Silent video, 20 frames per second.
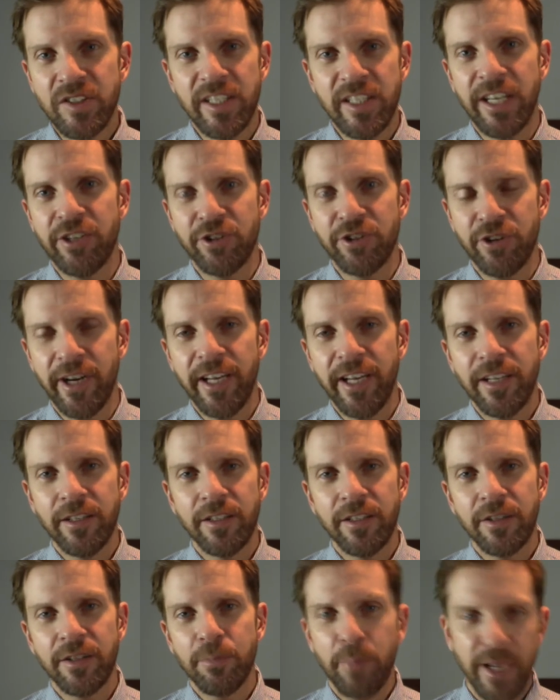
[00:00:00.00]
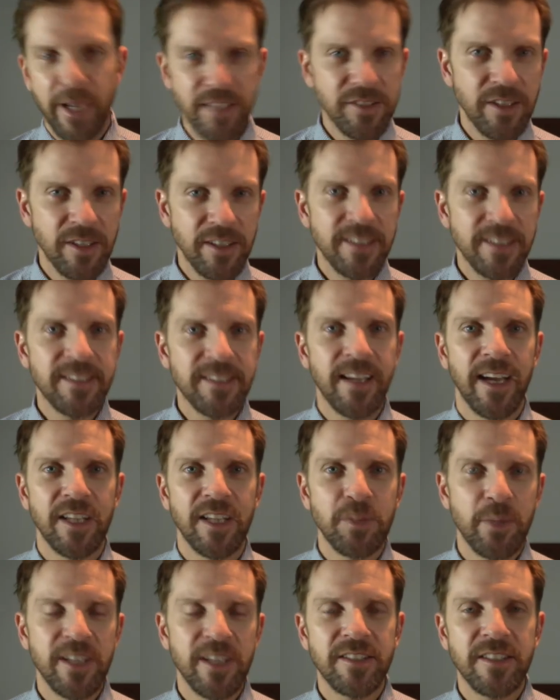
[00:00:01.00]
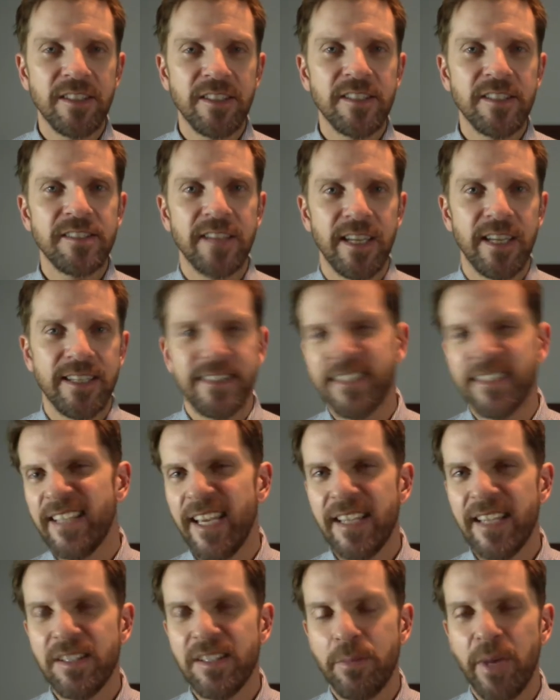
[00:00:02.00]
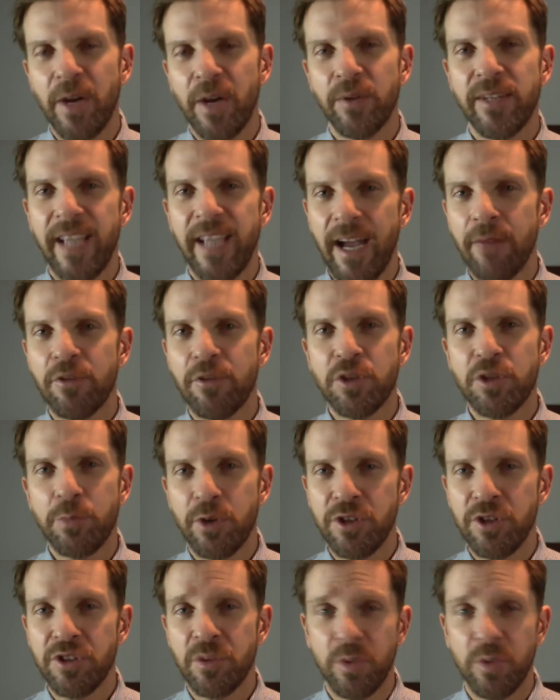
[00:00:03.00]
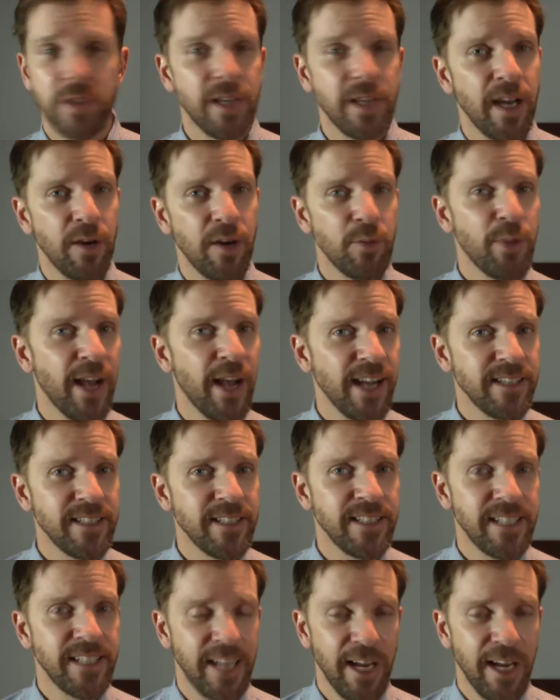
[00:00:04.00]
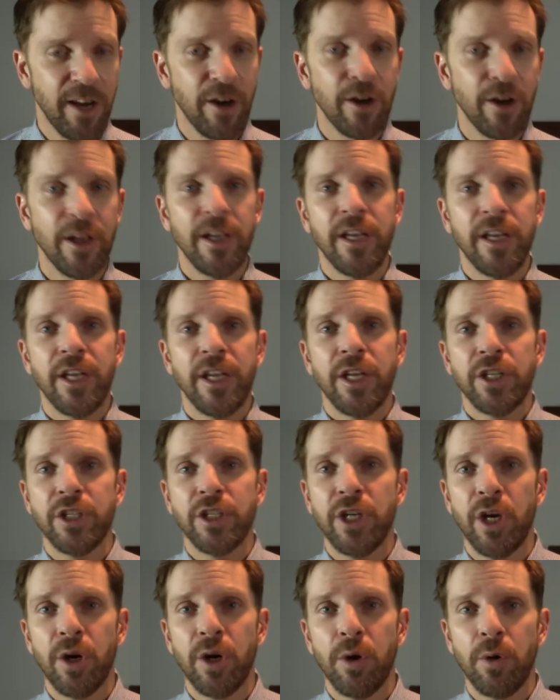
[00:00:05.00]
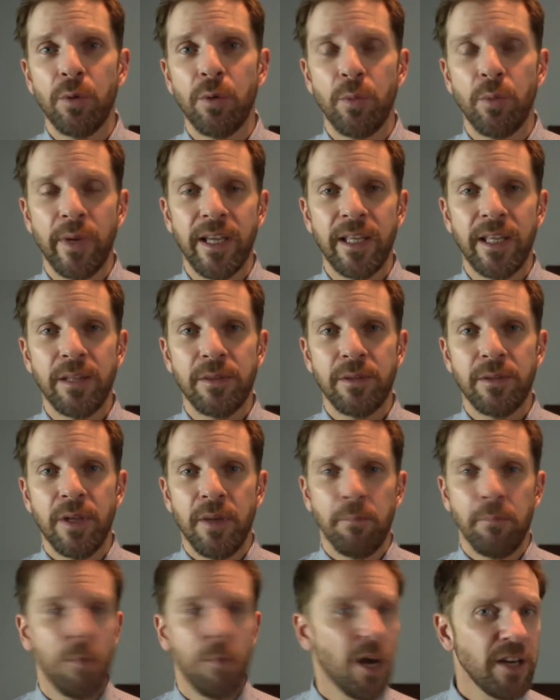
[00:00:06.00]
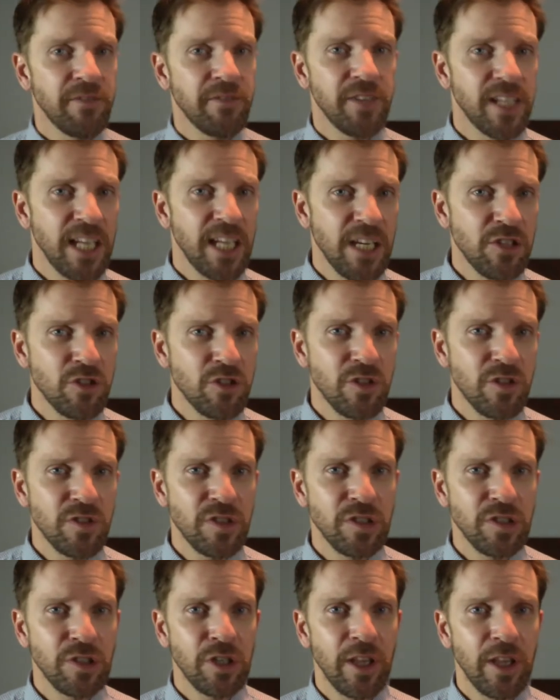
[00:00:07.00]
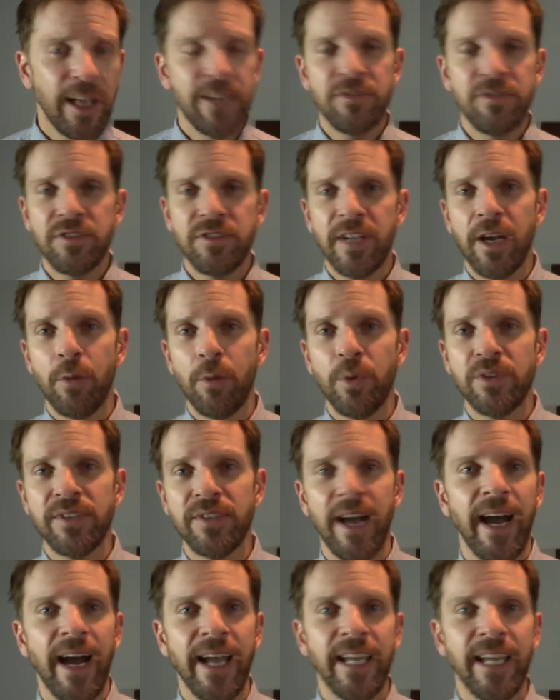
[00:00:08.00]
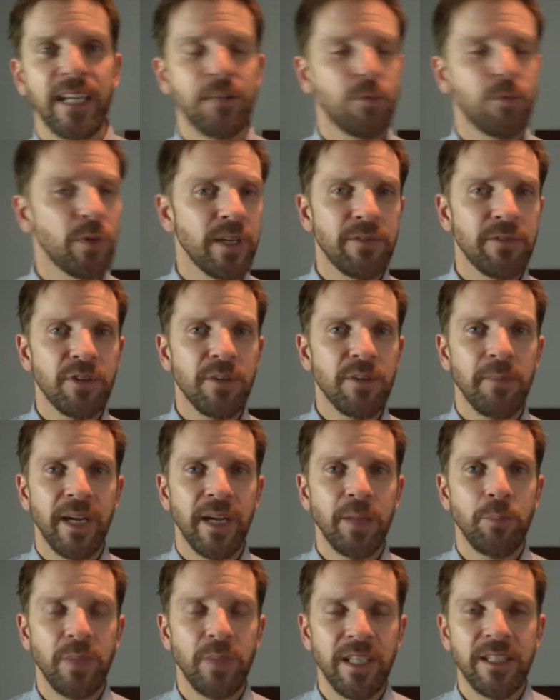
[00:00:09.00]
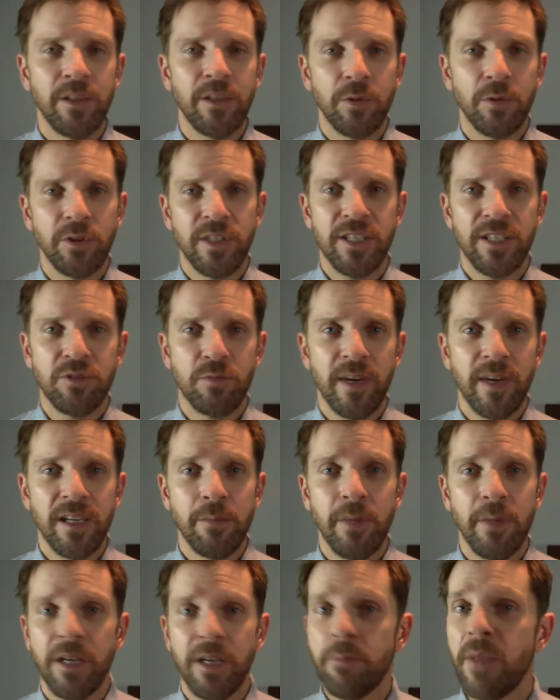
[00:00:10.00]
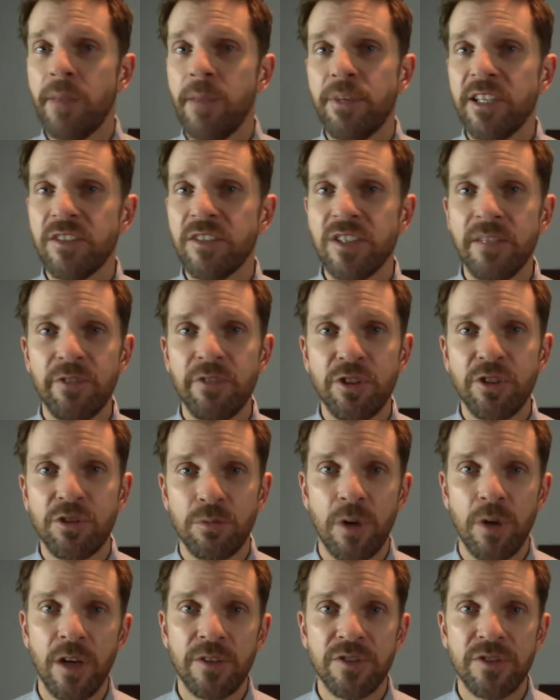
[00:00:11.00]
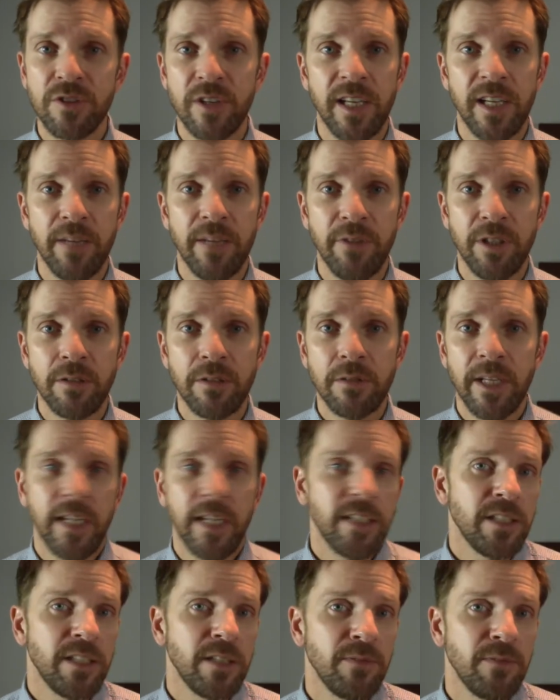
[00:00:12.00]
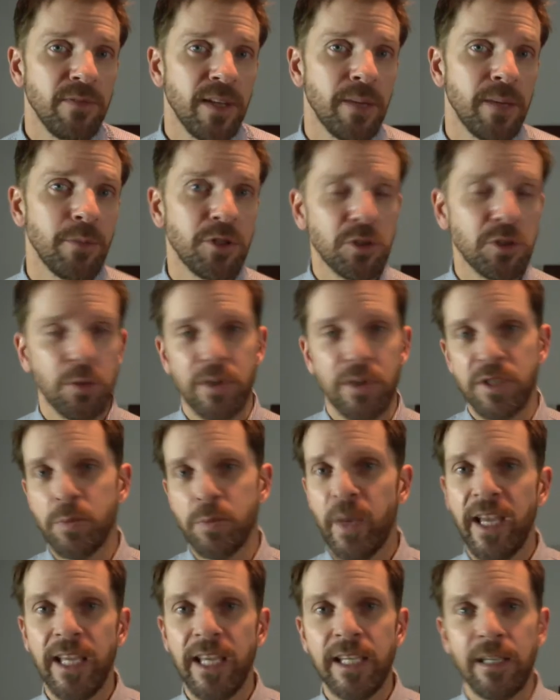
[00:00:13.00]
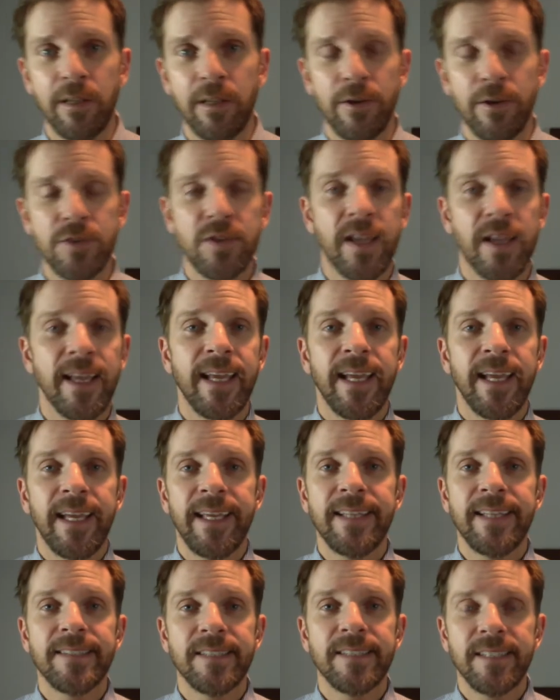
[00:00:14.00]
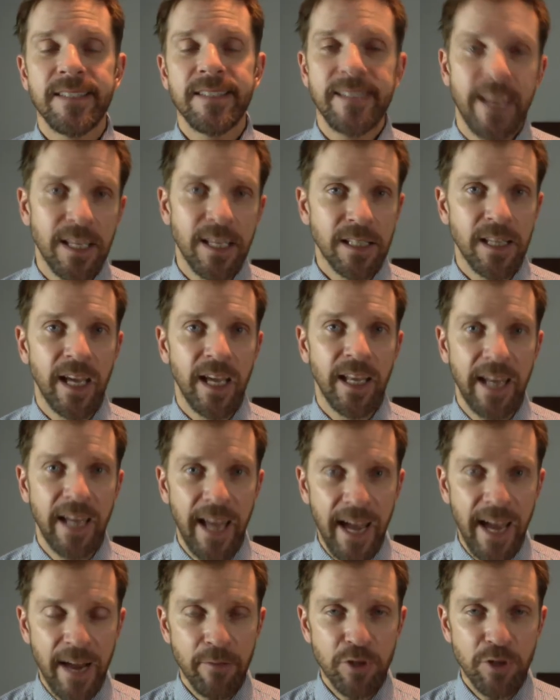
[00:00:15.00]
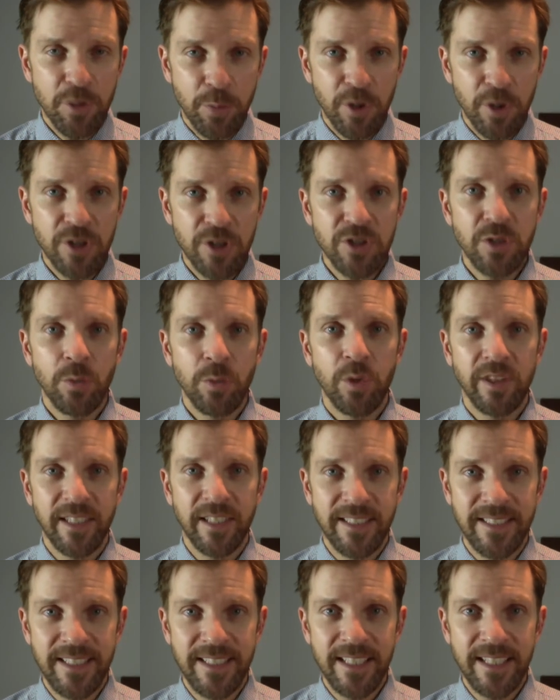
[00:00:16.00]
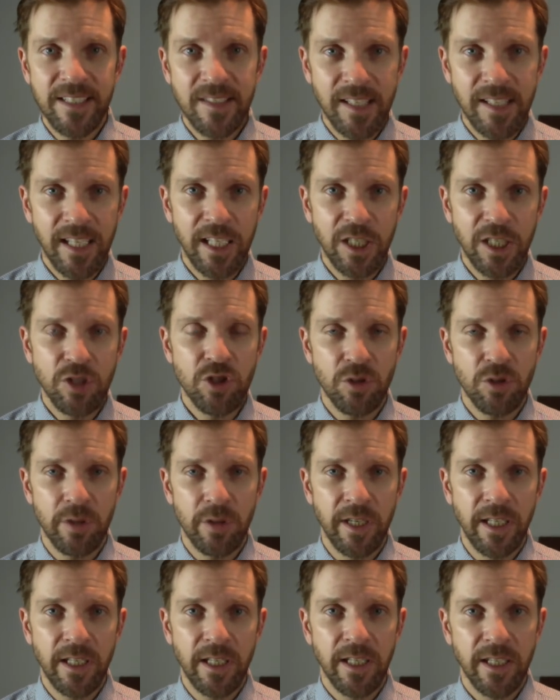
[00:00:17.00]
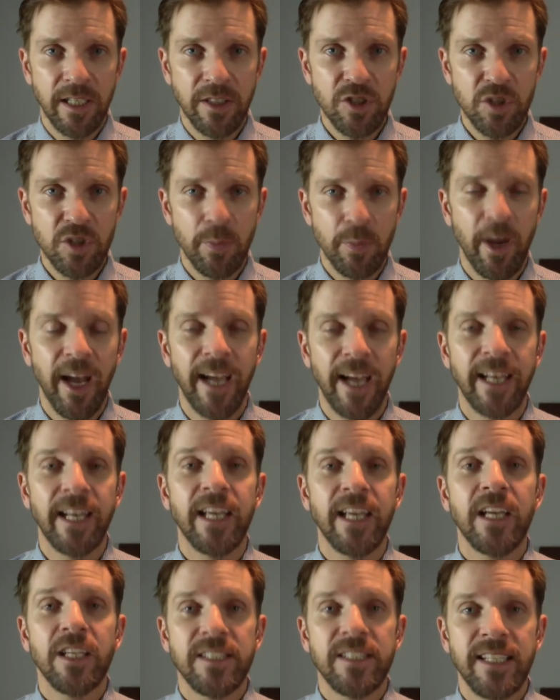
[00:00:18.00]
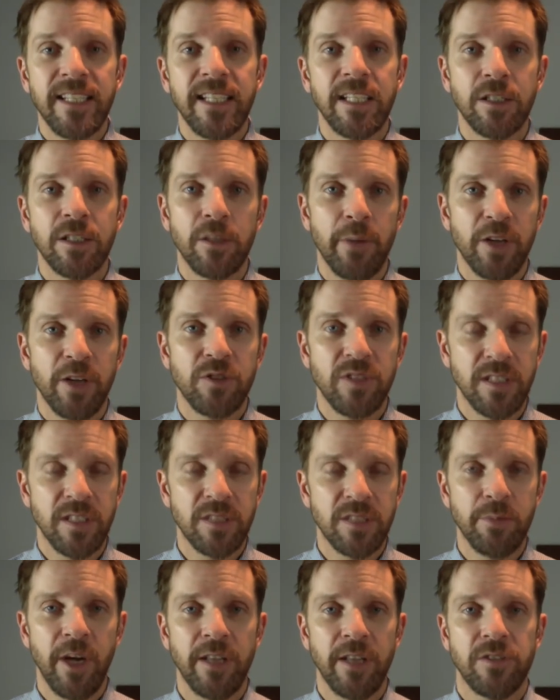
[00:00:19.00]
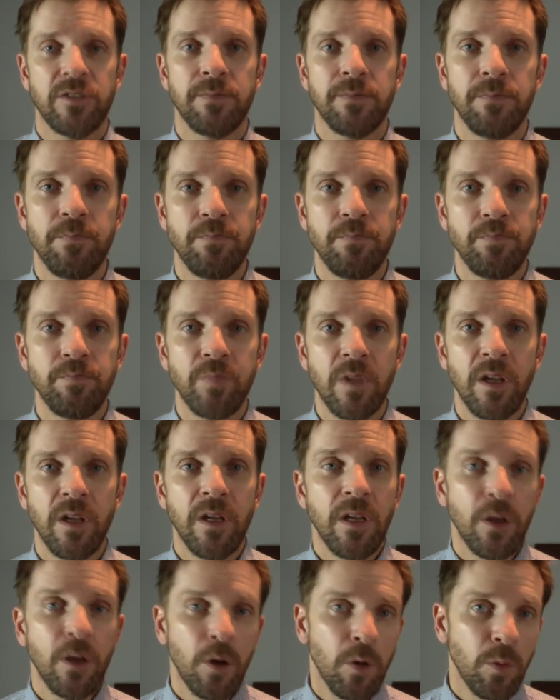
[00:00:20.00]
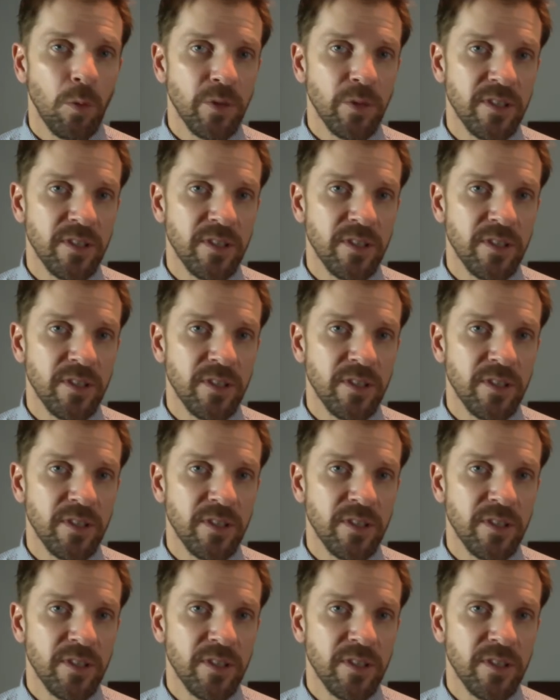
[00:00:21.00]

injury, based on the science, based on the studies, it takes about the average person with chiropractic care, you know, with modifications in their lifestyle, with diet, whatever it might be that is recommended. Maybe it's even drugs they're given, anti inflammatories, painkillers. It's going to take an average person with a disc injury in their spine to heal about six months. The